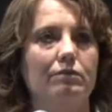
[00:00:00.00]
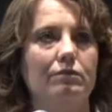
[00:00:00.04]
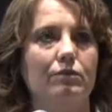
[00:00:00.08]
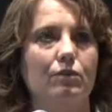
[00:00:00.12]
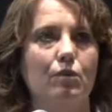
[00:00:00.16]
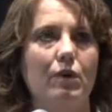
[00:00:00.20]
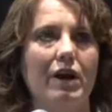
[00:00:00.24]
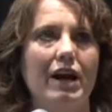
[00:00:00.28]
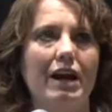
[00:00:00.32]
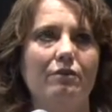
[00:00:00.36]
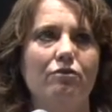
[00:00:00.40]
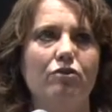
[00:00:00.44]

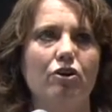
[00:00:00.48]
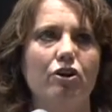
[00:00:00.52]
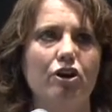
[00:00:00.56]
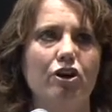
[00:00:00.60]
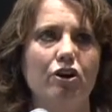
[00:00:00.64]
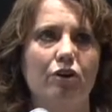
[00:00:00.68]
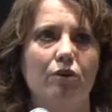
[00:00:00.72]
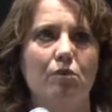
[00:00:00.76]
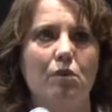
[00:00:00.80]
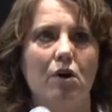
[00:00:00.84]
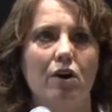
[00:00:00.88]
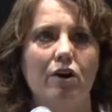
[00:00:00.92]
Whenever
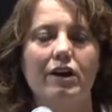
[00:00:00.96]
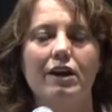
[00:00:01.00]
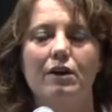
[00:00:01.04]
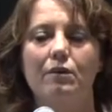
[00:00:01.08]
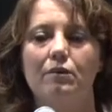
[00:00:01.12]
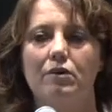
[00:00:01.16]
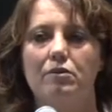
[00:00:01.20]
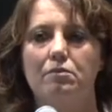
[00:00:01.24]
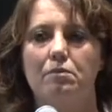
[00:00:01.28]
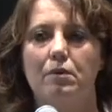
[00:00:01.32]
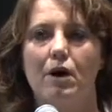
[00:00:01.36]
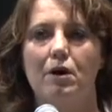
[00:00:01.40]
you're working
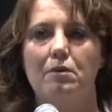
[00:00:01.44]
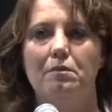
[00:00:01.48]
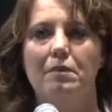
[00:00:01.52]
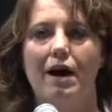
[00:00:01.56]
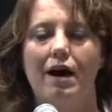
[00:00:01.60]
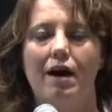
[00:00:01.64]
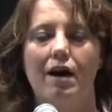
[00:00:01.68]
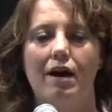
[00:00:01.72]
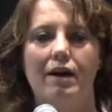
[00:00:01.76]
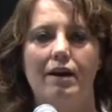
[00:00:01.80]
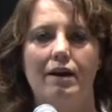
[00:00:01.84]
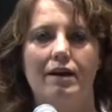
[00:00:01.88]
with
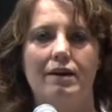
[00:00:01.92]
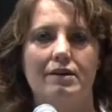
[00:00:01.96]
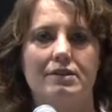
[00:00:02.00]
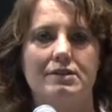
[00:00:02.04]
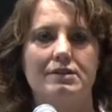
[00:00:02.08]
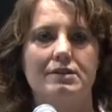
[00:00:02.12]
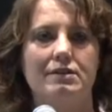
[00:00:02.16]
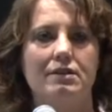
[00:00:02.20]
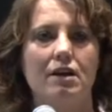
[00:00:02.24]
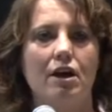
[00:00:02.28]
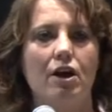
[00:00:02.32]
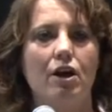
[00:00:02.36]

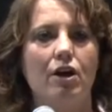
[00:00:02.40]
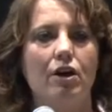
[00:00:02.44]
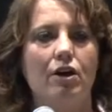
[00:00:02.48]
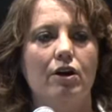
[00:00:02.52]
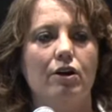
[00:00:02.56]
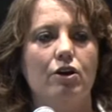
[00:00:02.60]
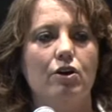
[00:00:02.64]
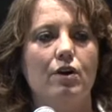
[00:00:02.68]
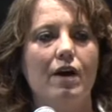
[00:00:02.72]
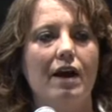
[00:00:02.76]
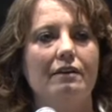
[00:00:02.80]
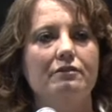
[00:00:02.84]
probiotics,
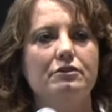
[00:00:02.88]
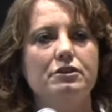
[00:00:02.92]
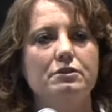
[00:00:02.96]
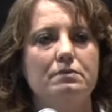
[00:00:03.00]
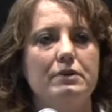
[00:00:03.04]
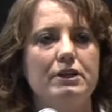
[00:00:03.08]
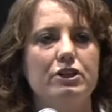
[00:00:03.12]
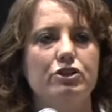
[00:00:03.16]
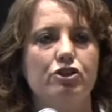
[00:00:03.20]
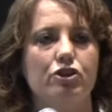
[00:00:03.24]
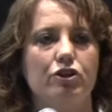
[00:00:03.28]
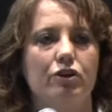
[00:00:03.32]
you have to
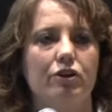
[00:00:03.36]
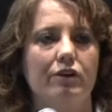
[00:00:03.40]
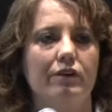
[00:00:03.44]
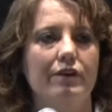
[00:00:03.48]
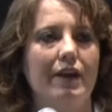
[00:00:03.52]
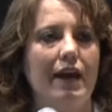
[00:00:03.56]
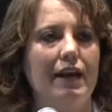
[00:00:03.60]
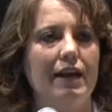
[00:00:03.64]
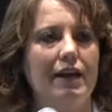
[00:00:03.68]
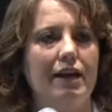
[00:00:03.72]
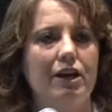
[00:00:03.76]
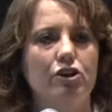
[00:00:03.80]
be sure
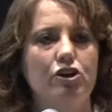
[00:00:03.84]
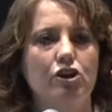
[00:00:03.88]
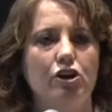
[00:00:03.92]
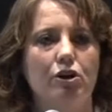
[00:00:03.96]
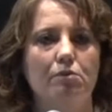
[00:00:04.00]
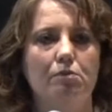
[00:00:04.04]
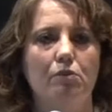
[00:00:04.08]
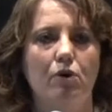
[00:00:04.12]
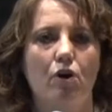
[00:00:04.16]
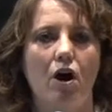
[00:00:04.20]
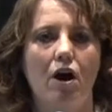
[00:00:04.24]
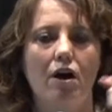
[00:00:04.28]
that in your
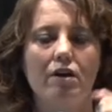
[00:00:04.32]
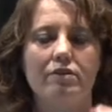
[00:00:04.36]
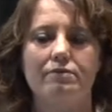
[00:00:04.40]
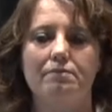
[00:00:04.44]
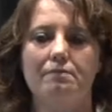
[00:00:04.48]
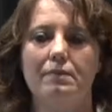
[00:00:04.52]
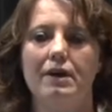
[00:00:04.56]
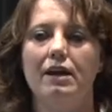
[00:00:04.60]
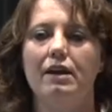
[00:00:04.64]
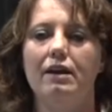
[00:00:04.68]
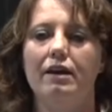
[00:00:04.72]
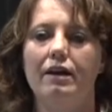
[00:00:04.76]
broth
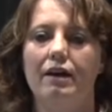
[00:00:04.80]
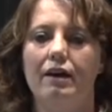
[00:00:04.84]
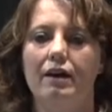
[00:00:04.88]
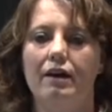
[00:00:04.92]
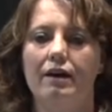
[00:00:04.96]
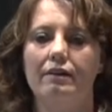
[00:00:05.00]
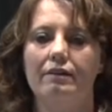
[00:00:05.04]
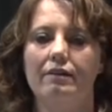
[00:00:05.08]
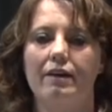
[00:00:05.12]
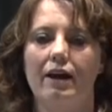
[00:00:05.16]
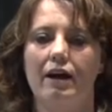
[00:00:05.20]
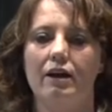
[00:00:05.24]

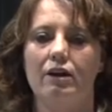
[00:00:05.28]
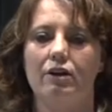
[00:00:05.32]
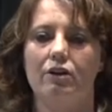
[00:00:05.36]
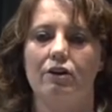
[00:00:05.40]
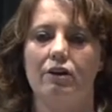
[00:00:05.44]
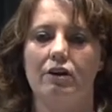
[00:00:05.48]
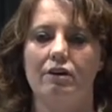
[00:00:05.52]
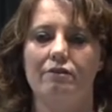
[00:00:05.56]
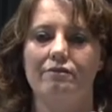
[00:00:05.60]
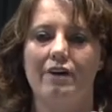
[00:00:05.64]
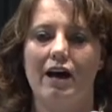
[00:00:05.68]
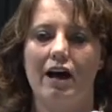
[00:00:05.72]
media that
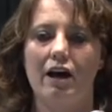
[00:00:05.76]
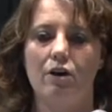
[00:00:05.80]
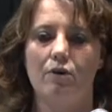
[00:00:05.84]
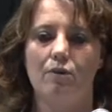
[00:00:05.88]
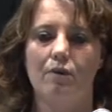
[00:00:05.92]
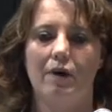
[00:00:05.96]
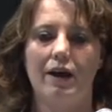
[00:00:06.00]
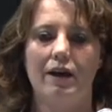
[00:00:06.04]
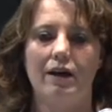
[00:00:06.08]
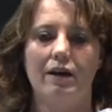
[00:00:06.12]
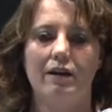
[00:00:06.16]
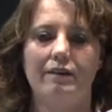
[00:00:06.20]
you're
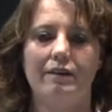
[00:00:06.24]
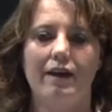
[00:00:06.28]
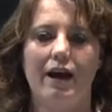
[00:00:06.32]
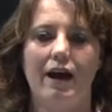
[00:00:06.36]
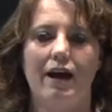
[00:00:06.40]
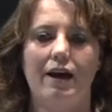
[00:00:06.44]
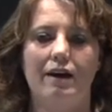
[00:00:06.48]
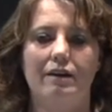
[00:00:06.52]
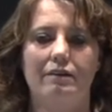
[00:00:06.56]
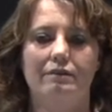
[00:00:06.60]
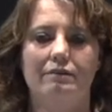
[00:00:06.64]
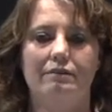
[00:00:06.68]
evaluating,
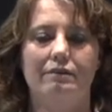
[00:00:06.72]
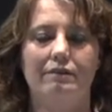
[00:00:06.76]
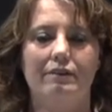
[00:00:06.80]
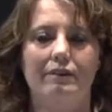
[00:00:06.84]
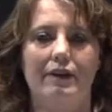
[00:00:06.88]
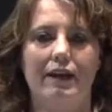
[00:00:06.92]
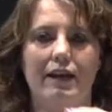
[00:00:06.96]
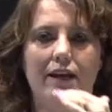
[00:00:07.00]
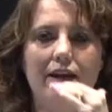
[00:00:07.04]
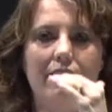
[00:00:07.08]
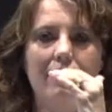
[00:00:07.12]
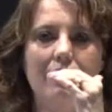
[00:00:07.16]
that
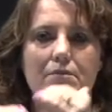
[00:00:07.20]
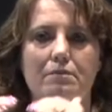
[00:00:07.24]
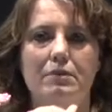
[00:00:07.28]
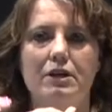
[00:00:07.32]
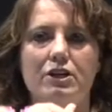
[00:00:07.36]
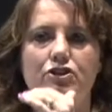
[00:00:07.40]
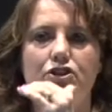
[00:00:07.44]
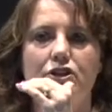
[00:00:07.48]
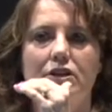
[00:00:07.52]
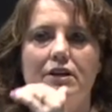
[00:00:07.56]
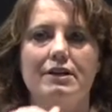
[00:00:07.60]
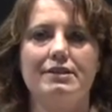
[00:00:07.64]
the
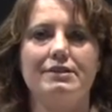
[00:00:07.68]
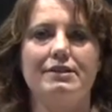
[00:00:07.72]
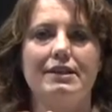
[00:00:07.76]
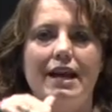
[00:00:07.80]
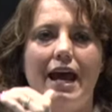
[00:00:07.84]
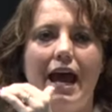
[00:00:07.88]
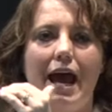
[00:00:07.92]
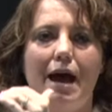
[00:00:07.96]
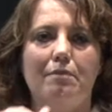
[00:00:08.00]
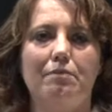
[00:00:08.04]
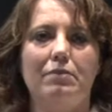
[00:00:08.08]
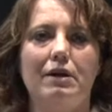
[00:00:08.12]
inhibition isn't
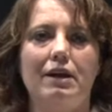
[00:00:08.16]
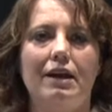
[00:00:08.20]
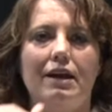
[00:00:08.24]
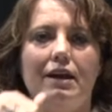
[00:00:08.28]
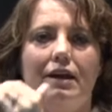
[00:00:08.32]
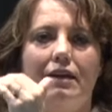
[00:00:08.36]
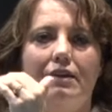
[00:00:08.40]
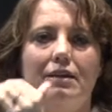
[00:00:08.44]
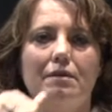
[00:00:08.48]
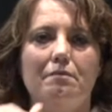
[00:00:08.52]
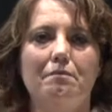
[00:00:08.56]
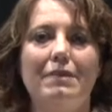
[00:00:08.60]
happening
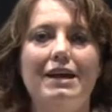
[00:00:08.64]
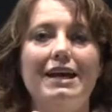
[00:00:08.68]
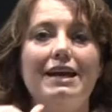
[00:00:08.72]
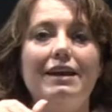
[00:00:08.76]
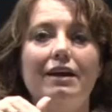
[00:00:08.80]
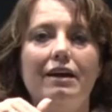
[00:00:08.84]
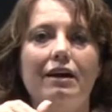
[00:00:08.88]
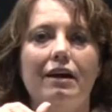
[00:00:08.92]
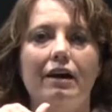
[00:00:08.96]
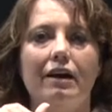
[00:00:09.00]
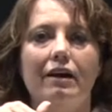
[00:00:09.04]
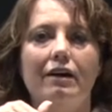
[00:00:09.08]
in the
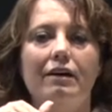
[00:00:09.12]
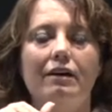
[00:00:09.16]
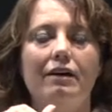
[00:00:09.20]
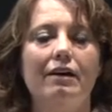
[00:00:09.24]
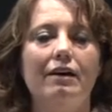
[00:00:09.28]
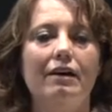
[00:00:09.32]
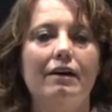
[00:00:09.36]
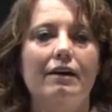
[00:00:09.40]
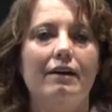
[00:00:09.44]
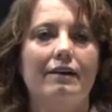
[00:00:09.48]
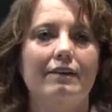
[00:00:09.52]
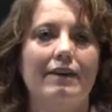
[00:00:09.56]
media,
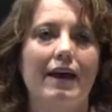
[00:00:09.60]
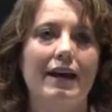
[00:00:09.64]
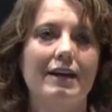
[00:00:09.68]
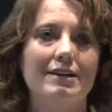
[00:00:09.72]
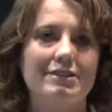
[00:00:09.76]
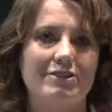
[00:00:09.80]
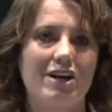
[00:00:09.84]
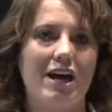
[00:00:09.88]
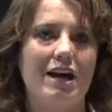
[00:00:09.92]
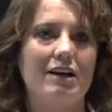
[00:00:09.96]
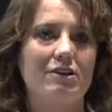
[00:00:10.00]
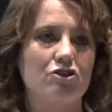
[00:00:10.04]
that
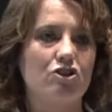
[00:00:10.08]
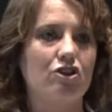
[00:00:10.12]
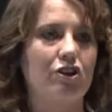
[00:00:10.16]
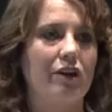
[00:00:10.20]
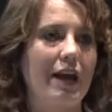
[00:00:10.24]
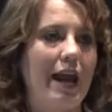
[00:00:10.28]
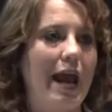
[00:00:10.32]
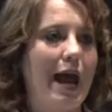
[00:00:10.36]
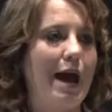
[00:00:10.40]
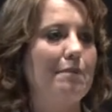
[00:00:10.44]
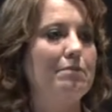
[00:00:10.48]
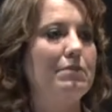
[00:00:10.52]
it's
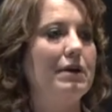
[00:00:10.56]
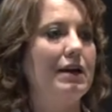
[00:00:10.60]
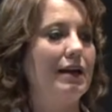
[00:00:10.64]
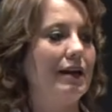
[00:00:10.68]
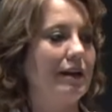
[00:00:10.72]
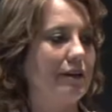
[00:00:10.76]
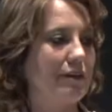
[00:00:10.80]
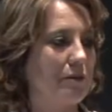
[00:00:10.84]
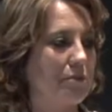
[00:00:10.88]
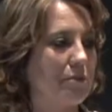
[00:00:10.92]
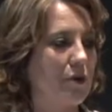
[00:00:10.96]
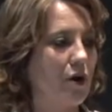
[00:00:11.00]
actually happening
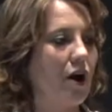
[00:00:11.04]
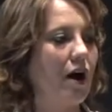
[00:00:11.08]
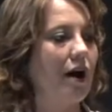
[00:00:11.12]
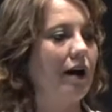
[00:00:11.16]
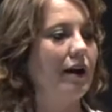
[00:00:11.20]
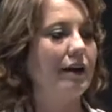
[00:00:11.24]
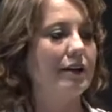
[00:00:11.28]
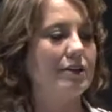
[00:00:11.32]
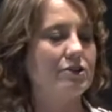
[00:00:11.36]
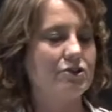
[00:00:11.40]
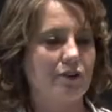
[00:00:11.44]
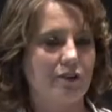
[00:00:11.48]
in the
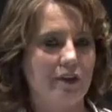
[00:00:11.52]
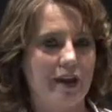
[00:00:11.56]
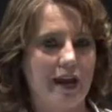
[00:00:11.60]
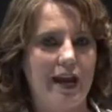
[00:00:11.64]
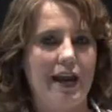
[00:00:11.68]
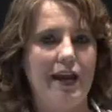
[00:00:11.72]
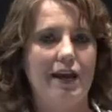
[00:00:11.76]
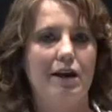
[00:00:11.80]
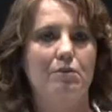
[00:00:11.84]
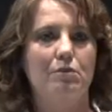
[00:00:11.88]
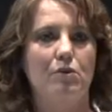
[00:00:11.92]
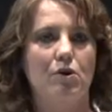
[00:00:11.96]
product or the
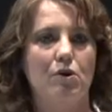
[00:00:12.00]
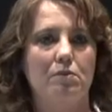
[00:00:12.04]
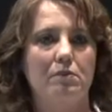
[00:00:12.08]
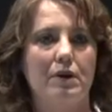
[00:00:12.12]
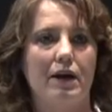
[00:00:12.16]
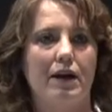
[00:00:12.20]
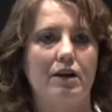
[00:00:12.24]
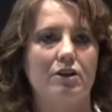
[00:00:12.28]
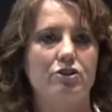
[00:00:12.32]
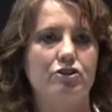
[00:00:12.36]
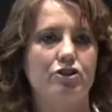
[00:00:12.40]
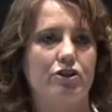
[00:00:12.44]
animal,
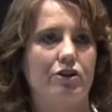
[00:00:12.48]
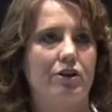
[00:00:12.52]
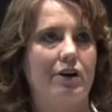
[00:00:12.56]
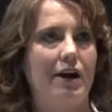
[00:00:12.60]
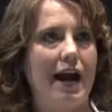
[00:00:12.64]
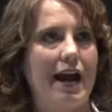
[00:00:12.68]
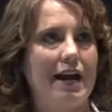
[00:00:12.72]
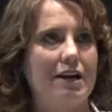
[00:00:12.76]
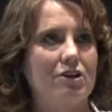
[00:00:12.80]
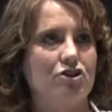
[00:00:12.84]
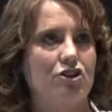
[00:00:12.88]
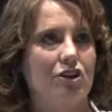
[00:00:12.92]
because you're
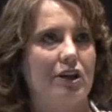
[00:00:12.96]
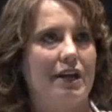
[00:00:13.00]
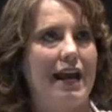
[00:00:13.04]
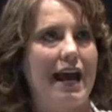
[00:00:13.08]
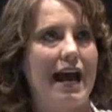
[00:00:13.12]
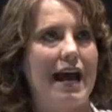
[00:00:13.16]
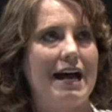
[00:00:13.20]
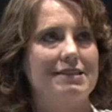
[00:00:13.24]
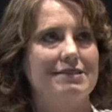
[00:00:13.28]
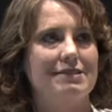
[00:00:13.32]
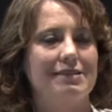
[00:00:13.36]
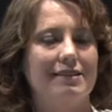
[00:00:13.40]
actually
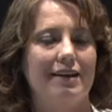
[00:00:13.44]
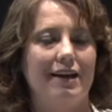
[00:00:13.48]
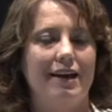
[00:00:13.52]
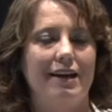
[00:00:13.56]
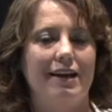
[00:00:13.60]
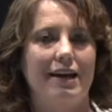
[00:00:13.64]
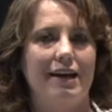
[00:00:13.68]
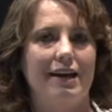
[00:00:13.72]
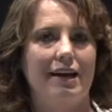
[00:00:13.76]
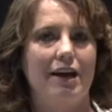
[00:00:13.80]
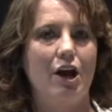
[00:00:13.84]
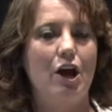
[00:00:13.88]

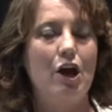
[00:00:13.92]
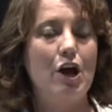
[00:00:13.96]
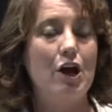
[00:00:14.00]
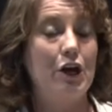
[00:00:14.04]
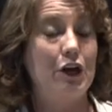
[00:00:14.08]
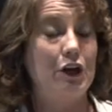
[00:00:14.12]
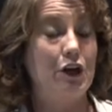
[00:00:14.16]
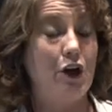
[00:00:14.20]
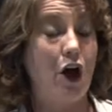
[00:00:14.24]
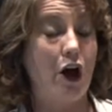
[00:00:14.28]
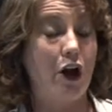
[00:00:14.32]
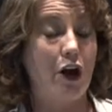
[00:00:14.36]
isolating
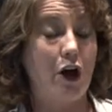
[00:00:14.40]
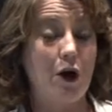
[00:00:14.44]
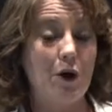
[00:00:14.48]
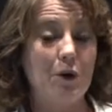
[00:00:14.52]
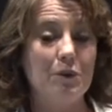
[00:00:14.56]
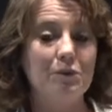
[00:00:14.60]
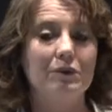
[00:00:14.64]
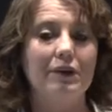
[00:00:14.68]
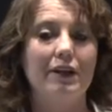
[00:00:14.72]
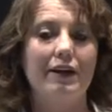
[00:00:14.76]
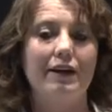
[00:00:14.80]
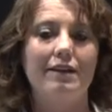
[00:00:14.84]
not
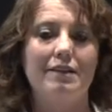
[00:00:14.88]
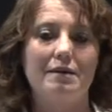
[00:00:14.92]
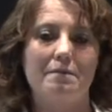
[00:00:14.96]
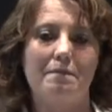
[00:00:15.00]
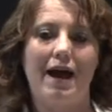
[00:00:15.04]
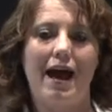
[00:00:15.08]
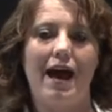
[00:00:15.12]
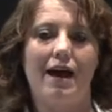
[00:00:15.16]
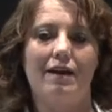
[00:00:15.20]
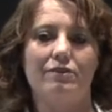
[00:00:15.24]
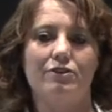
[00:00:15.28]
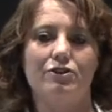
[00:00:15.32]
only the
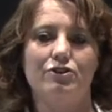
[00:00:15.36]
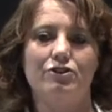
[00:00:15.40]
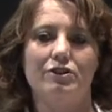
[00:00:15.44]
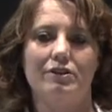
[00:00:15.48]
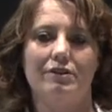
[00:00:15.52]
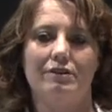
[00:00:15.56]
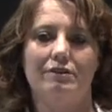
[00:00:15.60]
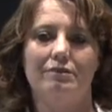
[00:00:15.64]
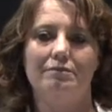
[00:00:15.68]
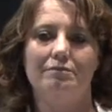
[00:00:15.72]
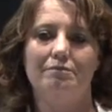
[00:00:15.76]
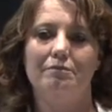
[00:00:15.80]

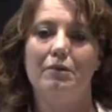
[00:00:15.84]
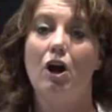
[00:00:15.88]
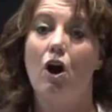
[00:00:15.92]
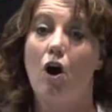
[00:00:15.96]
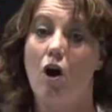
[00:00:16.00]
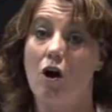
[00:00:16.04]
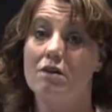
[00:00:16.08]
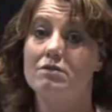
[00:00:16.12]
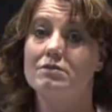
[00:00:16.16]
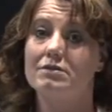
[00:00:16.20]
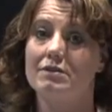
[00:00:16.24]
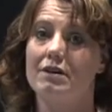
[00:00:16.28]
pathogen, but
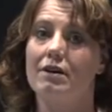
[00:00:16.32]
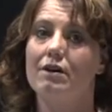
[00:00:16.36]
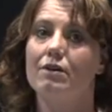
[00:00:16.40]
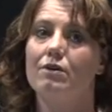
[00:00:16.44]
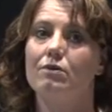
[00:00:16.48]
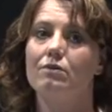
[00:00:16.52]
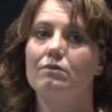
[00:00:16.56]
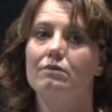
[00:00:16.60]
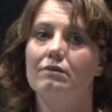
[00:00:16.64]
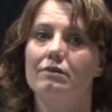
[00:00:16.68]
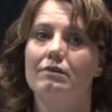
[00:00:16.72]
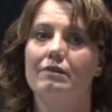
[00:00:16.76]

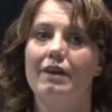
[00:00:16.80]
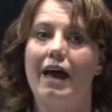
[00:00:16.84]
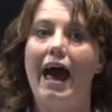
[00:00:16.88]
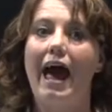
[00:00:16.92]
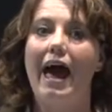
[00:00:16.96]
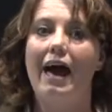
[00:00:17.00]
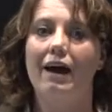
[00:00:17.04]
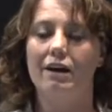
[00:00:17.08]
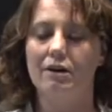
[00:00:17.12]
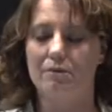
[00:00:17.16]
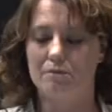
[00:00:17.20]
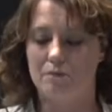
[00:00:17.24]
also the
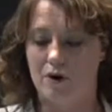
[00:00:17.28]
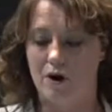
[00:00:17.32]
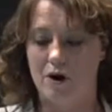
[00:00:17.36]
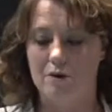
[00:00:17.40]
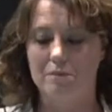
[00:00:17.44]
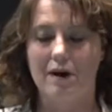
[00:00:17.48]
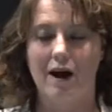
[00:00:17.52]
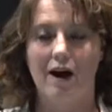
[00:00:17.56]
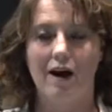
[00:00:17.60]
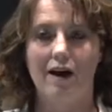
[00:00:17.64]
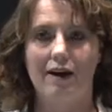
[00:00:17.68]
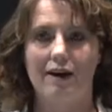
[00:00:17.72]
added
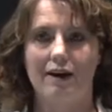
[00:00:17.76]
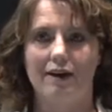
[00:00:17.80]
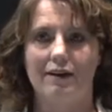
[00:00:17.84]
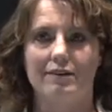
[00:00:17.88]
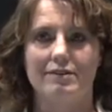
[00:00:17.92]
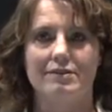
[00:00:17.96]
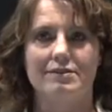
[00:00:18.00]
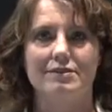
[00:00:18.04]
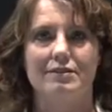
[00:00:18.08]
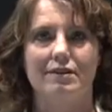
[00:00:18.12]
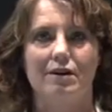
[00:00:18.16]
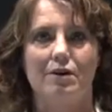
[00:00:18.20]

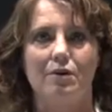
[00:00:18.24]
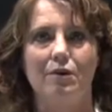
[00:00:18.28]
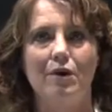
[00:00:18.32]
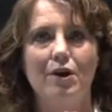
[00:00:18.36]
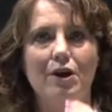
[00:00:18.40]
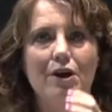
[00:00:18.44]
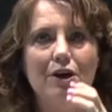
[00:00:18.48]
probiotics. So